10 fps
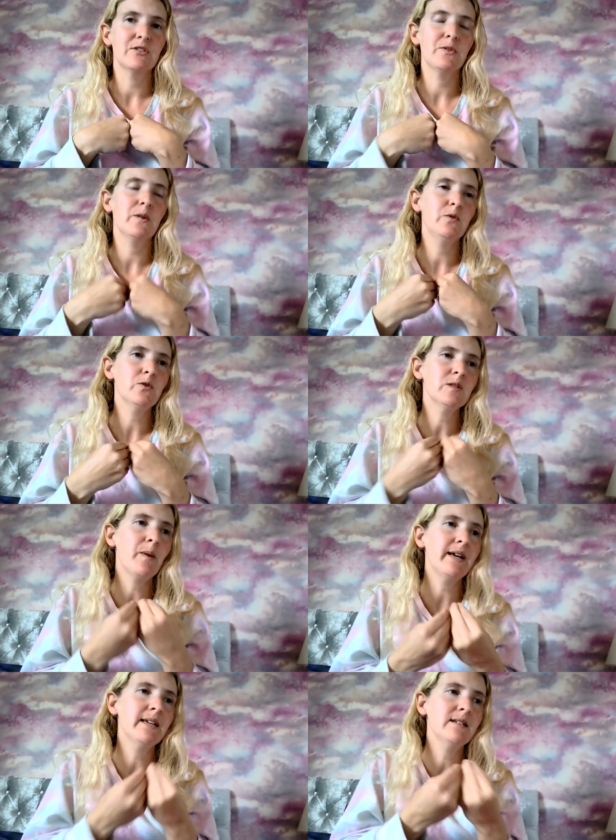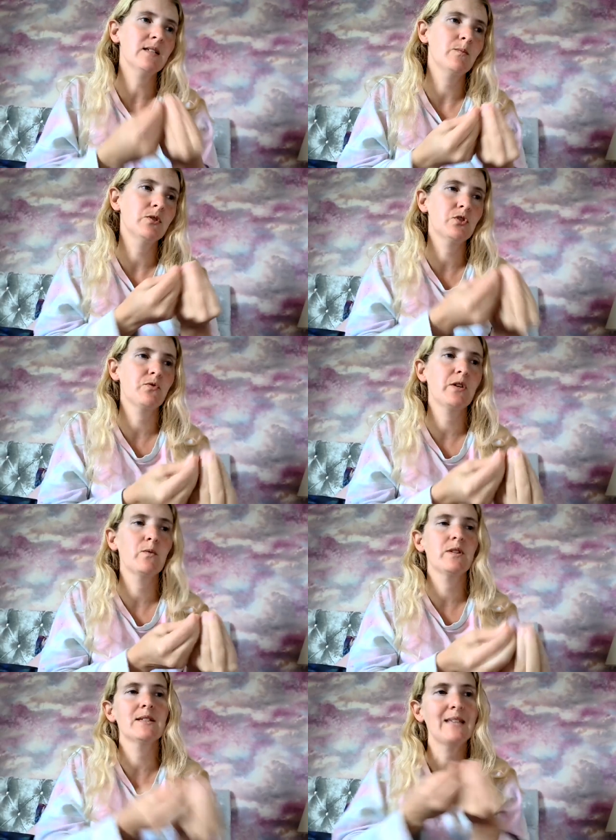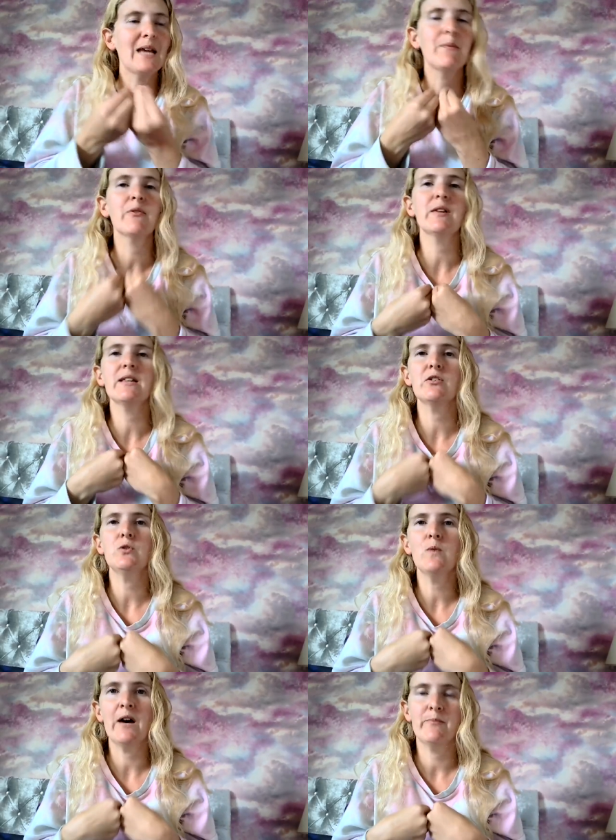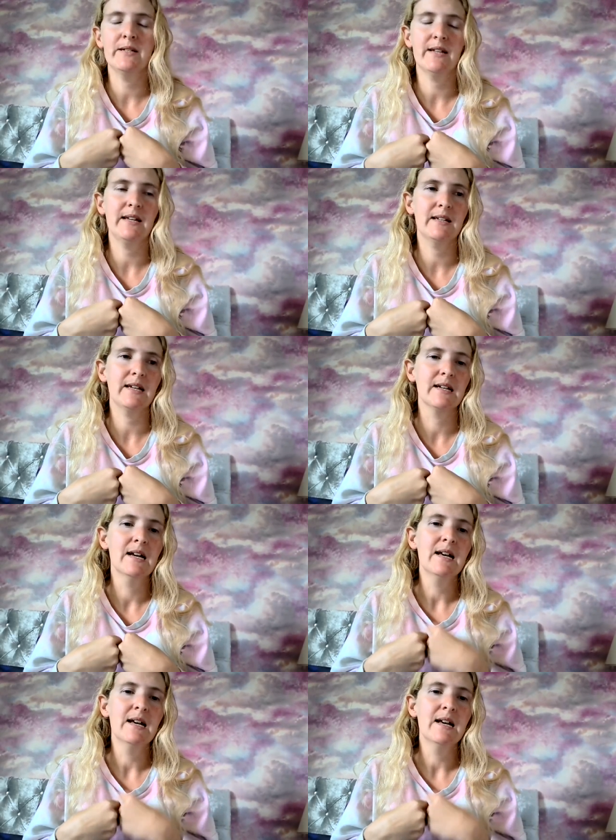You know, if you're spiking someone's drink with the same thing that you have been taking,